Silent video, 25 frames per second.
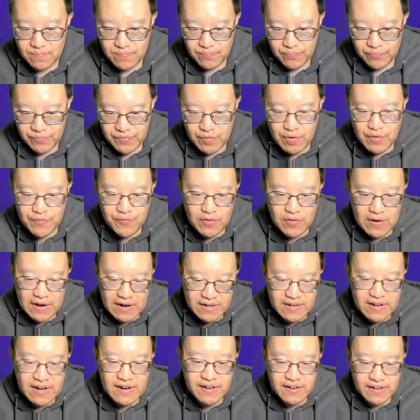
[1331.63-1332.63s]

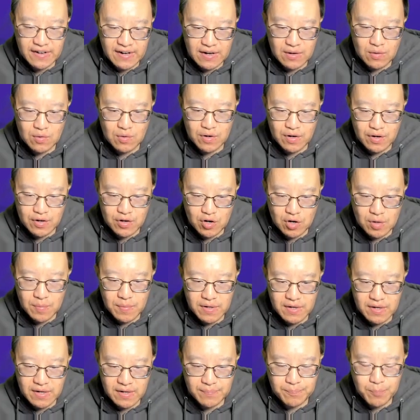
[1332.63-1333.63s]
Reflecting signal
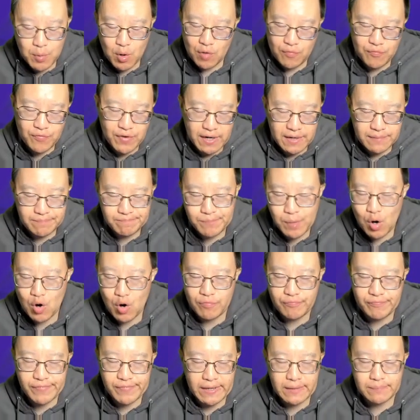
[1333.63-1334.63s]
determined this. Perfect,
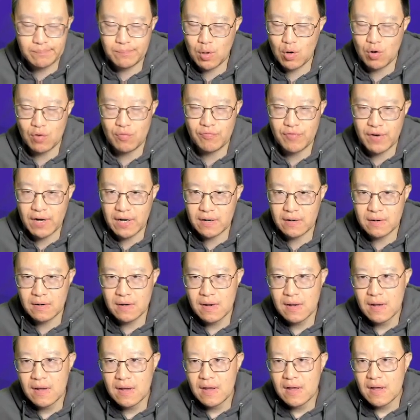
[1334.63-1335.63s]
perfect, perfect.
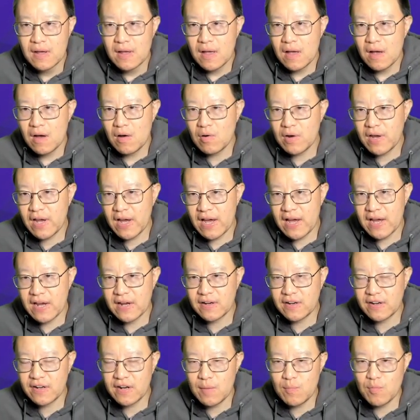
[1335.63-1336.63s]
Okay,
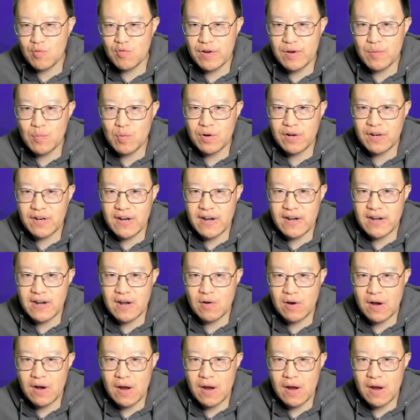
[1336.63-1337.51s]
submarine will send out a